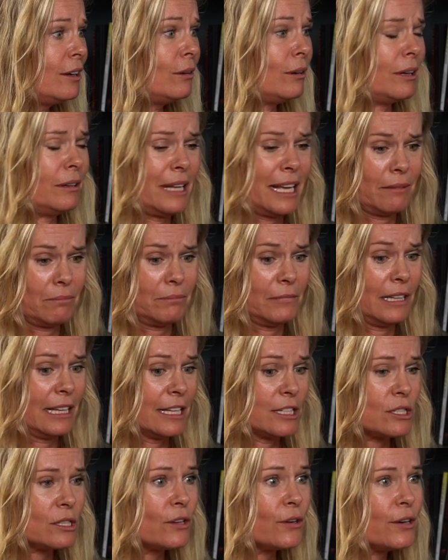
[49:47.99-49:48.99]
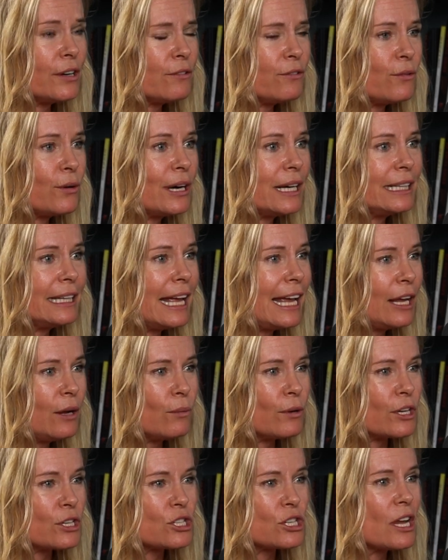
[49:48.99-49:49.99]
like, let's learn a foreign
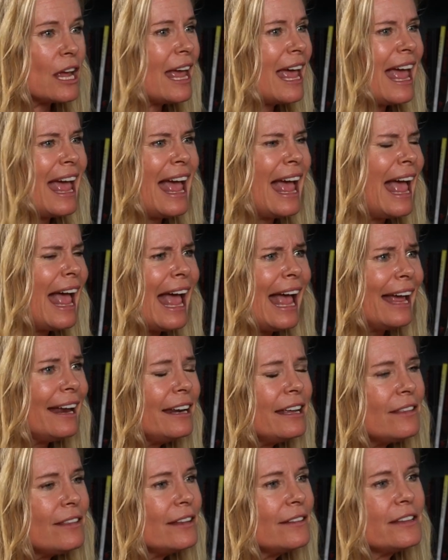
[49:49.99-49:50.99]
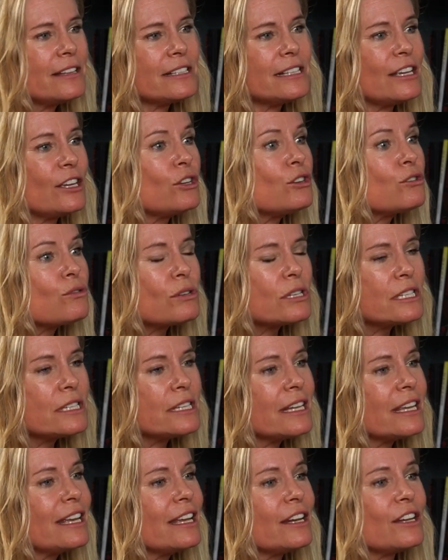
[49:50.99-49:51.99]
language, anything that's
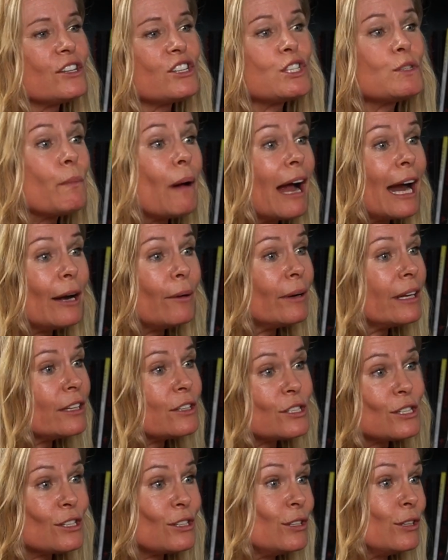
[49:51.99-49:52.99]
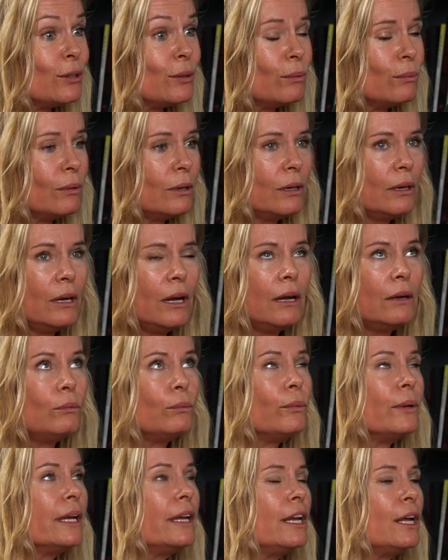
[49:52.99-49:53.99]
interesting and inspiring to you,
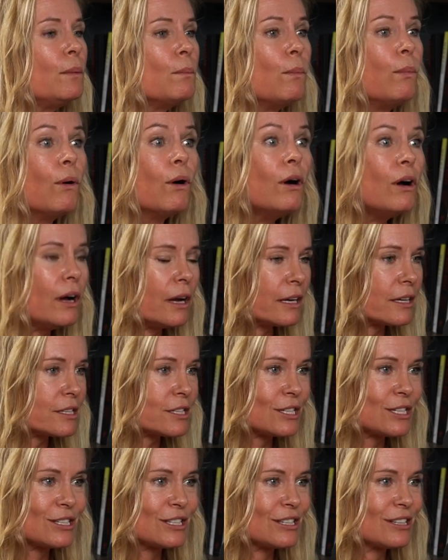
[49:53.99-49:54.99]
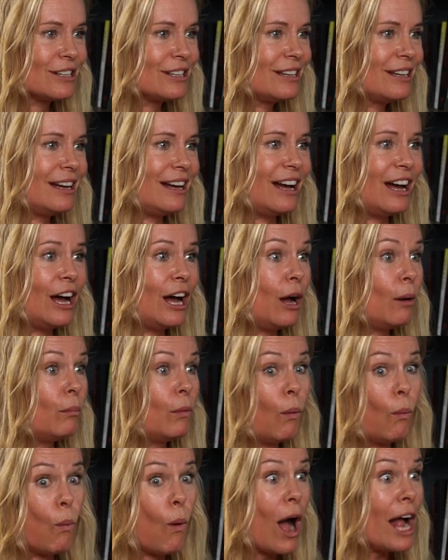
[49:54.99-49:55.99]
reading books,
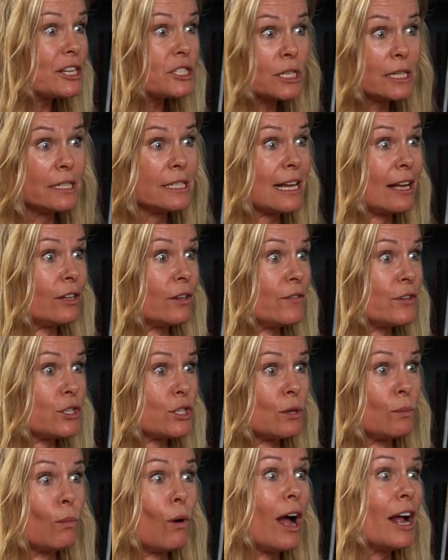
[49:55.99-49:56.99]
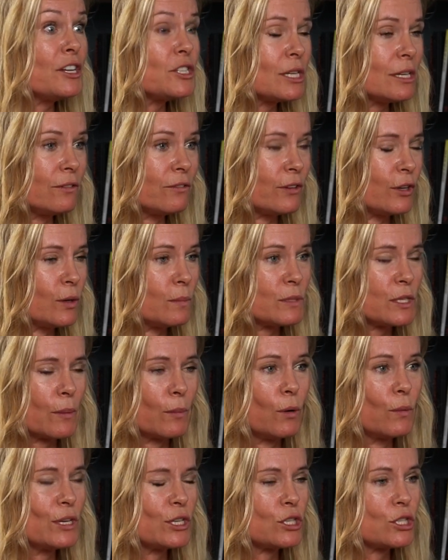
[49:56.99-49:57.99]
watching television, watching films. I'm
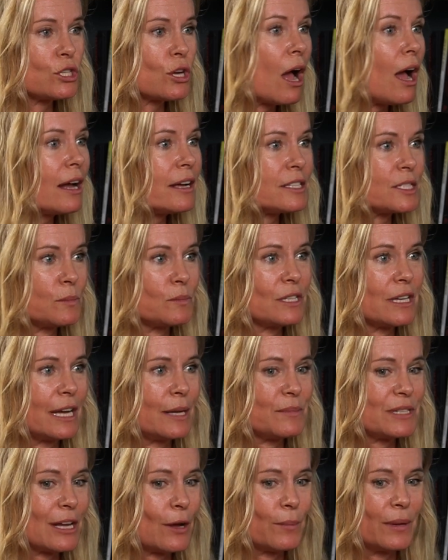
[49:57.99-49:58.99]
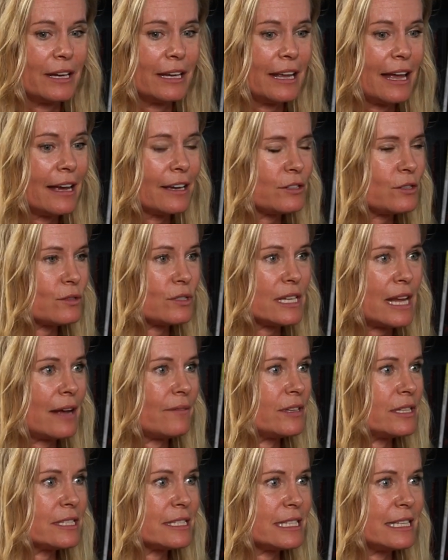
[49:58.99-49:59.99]
always shocked sometimes how many actors
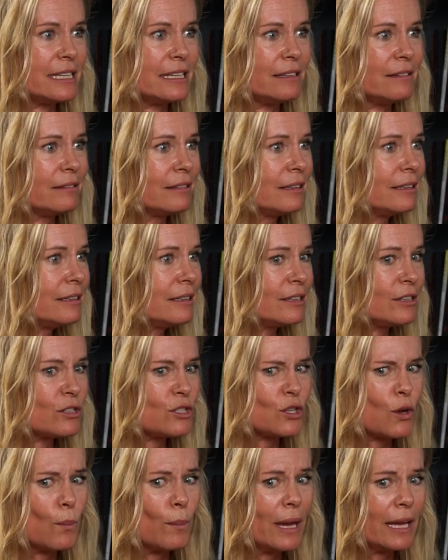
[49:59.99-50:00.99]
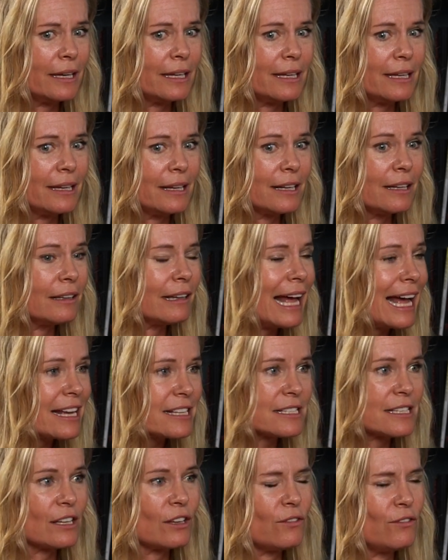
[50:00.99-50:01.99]
haven't seen so many
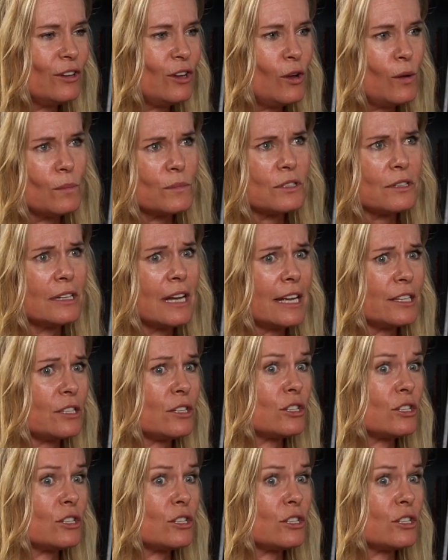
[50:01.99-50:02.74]
classic films, and not to